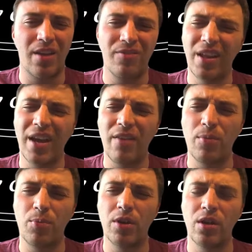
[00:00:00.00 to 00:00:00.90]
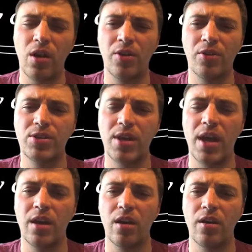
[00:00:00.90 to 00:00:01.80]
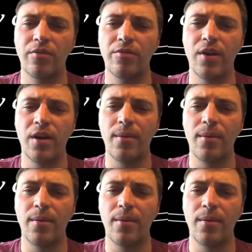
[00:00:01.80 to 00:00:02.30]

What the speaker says: I feel like I have a pretty good understanding of